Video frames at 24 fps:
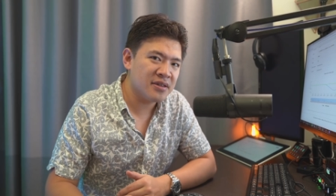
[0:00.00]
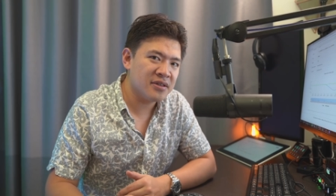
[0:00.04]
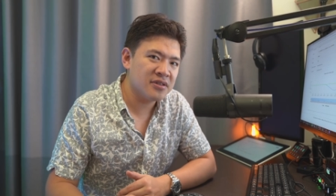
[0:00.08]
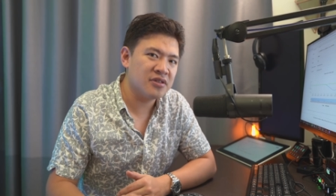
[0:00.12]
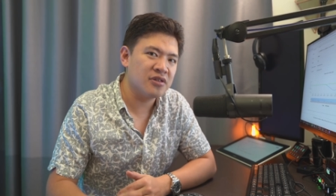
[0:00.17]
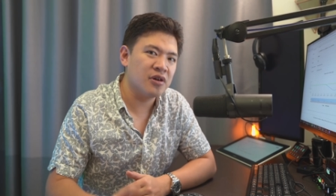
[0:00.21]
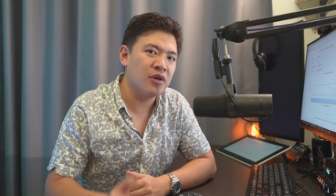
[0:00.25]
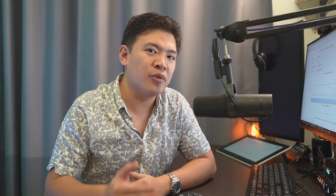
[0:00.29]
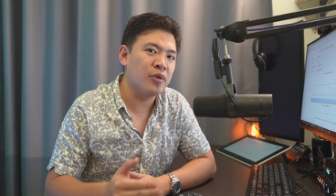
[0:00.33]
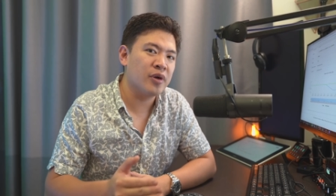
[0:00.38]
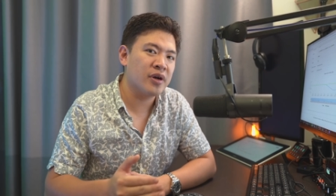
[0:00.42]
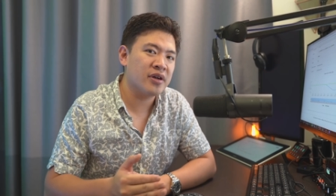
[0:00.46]

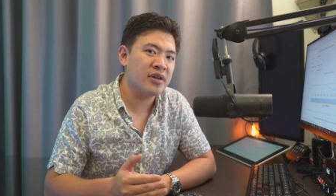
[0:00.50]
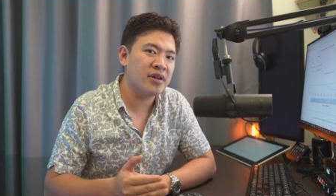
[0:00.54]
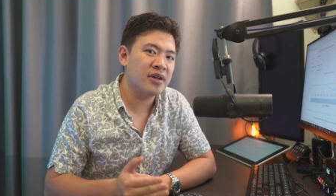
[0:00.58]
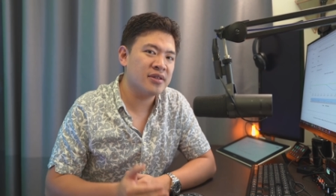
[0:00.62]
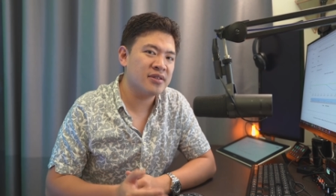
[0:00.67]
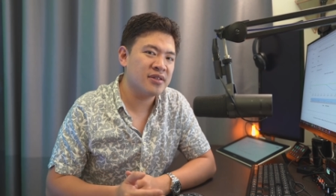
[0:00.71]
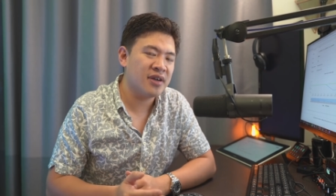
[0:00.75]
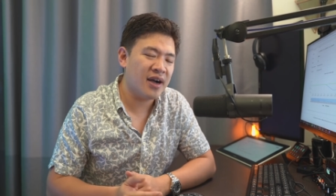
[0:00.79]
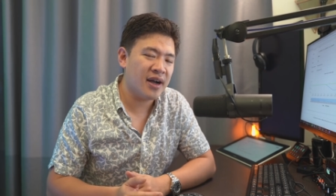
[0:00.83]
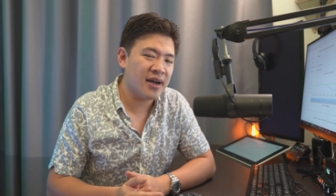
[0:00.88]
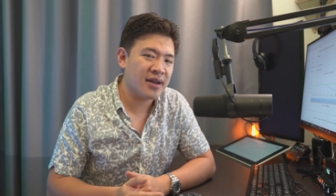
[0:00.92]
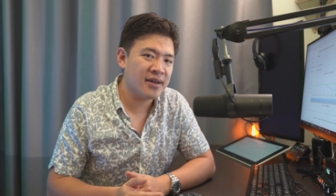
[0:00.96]
So we're going to
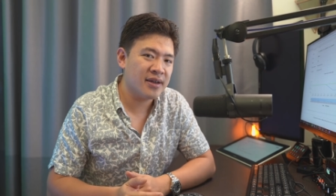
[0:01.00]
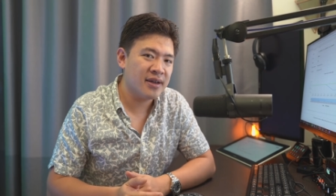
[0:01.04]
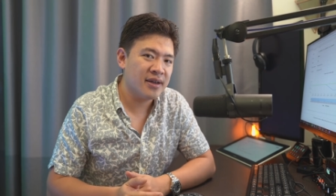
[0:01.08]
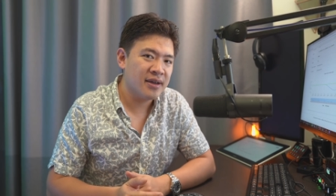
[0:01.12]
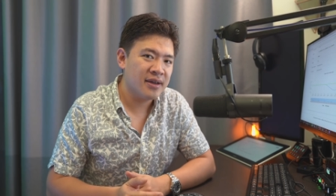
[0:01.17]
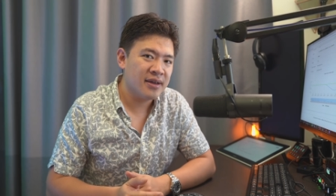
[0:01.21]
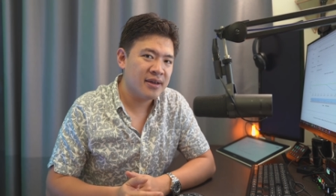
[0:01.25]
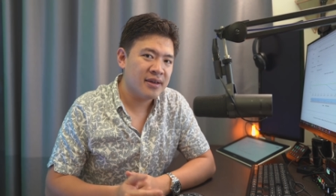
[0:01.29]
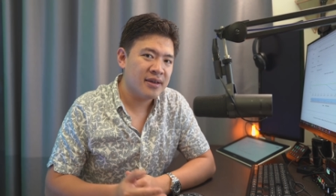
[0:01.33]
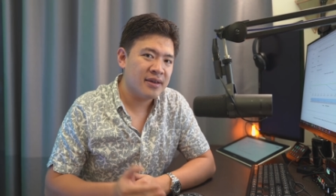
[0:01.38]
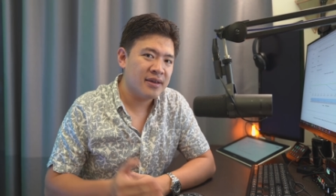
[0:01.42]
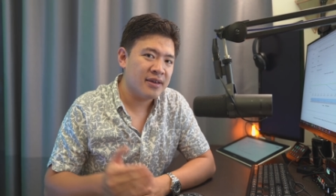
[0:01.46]
talk
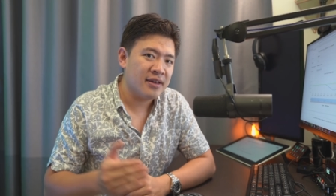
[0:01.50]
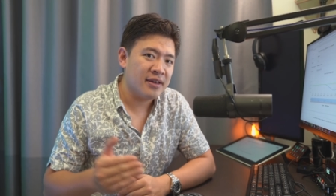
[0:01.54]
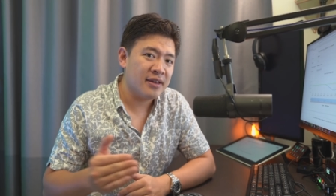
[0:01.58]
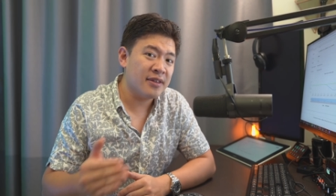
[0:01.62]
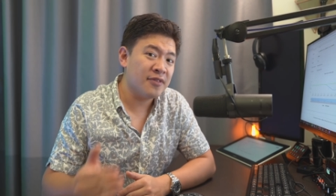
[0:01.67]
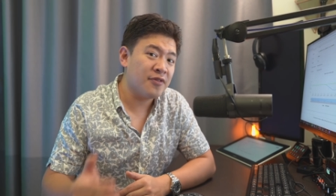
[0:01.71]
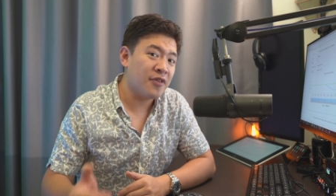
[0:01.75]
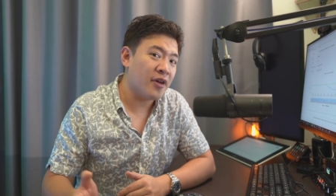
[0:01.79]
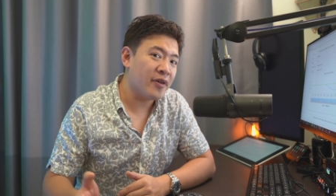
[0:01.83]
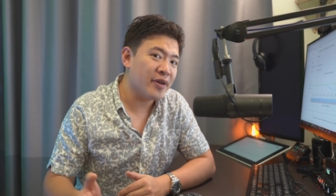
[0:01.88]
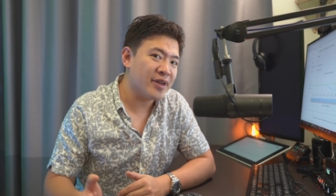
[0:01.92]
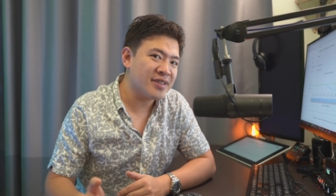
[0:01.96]
in
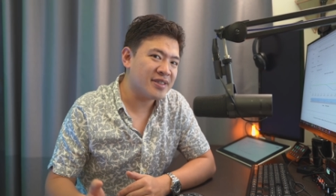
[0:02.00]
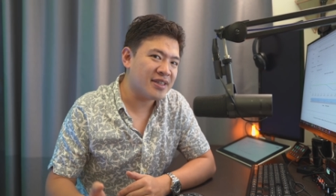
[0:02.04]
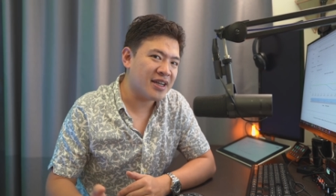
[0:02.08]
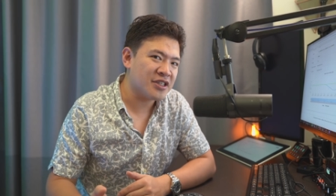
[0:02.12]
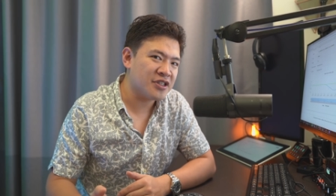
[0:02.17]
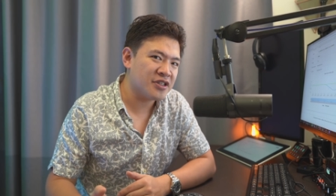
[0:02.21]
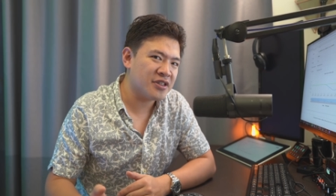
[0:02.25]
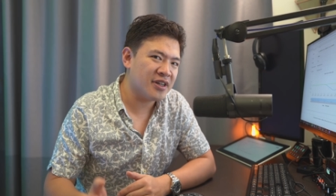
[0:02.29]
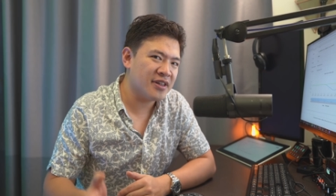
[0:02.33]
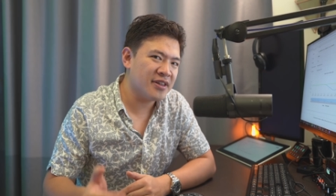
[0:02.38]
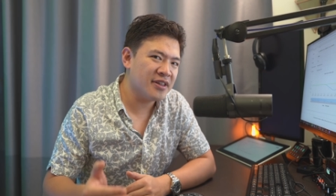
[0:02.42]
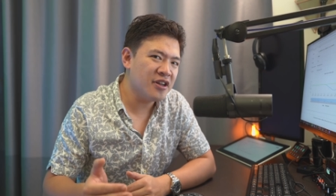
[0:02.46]
the following
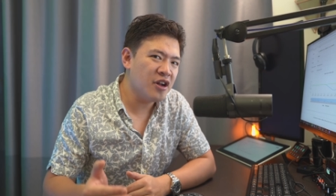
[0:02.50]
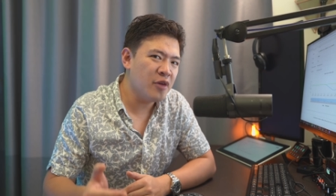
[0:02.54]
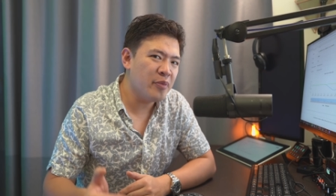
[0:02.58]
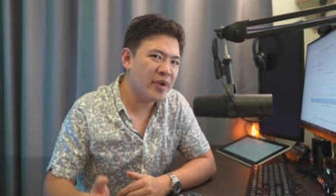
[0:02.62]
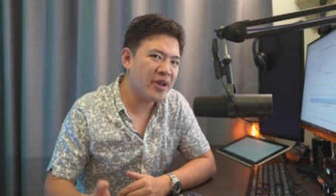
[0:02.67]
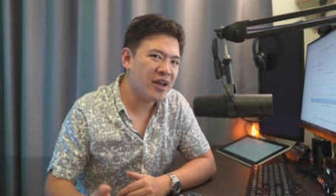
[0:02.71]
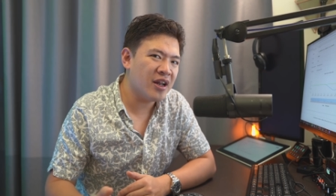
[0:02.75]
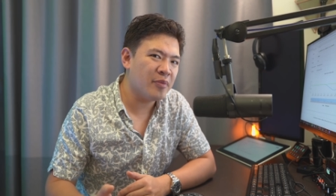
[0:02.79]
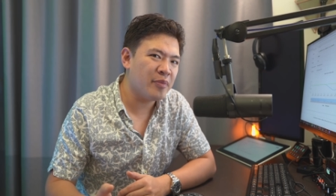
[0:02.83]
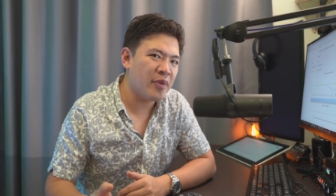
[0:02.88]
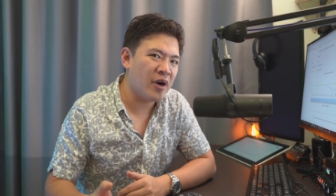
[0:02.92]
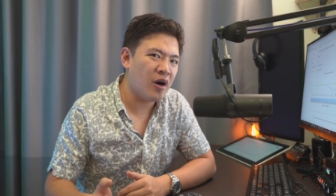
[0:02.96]
section a little
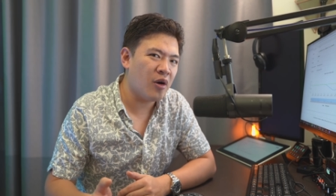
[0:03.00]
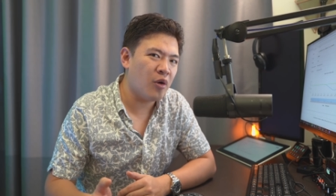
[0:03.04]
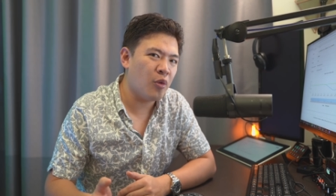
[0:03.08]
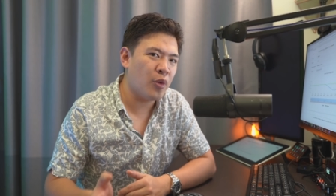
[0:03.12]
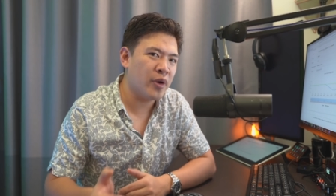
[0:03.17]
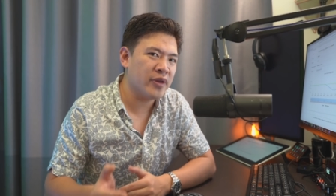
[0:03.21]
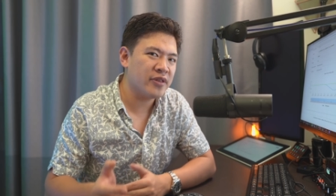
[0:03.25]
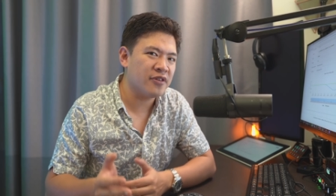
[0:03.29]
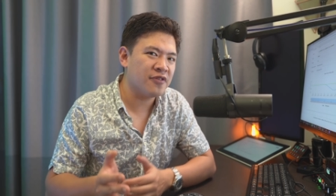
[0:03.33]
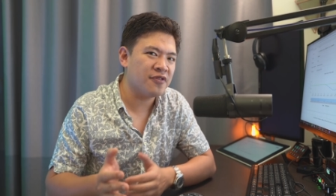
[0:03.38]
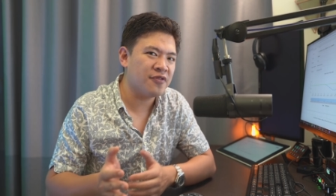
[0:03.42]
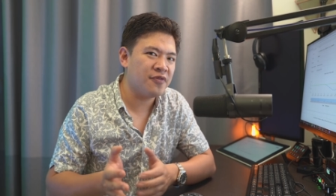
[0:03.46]
bit about
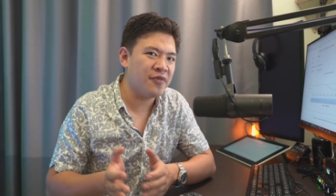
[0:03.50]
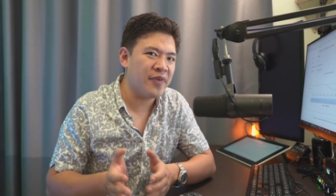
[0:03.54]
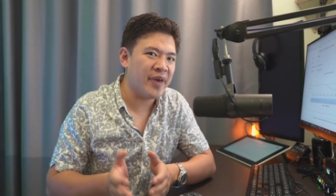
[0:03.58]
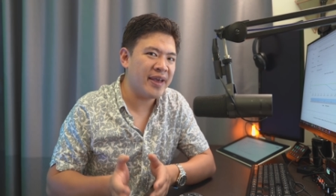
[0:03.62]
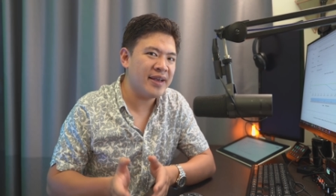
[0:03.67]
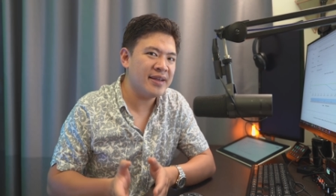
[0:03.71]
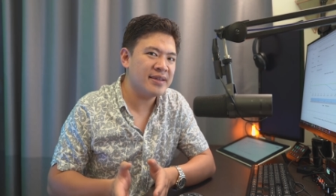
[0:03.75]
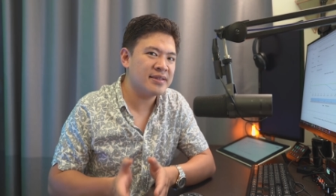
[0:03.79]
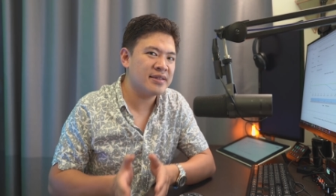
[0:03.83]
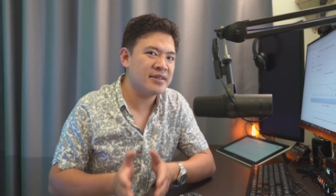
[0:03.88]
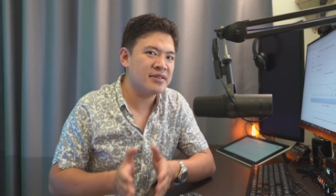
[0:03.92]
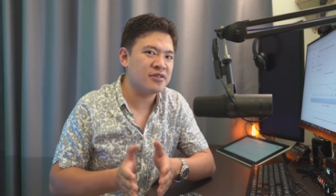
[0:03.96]
what the
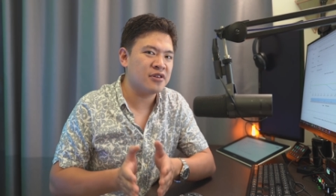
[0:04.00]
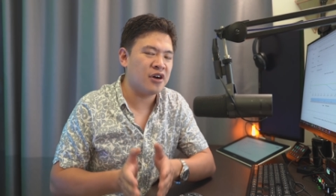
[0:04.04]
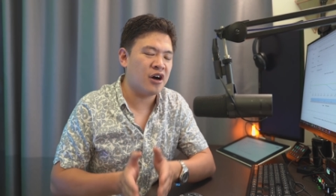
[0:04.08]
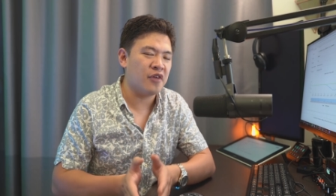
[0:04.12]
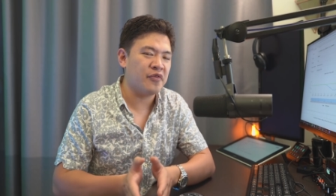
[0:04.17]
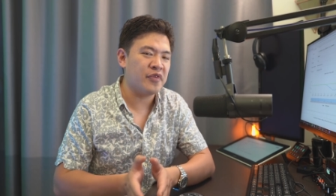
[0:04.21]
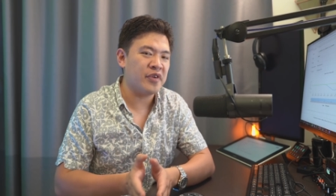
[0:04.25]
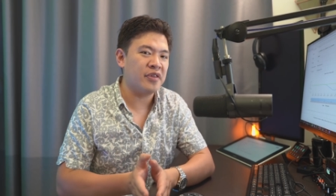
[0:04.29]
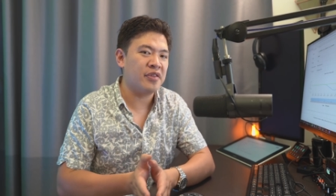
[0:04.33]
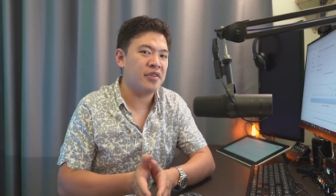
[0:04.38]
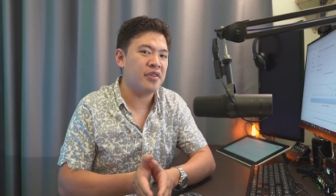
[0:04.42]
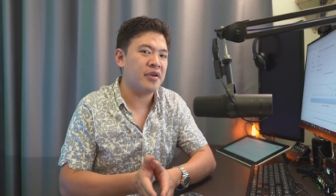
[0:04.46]
phases
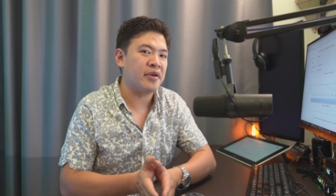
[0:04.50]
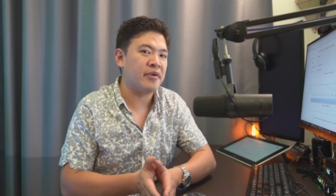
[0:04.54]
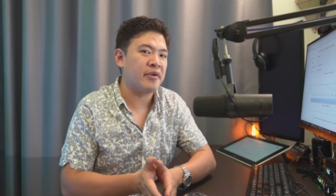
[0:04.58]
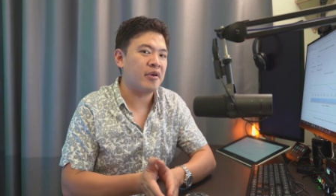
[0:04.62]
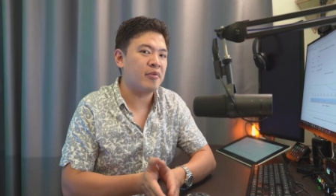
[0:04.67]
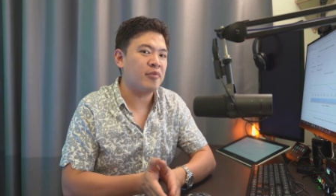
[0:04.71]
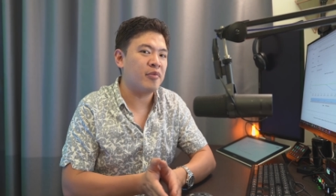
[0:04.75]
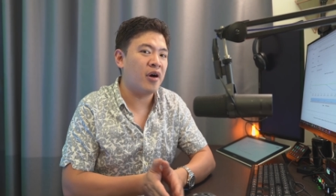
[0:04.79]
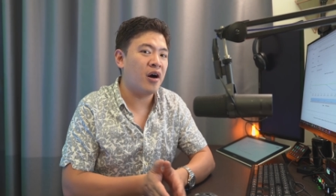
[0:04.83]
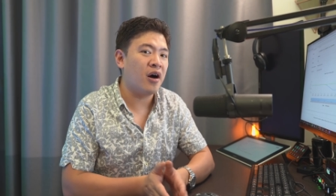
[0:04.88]
of Ethereum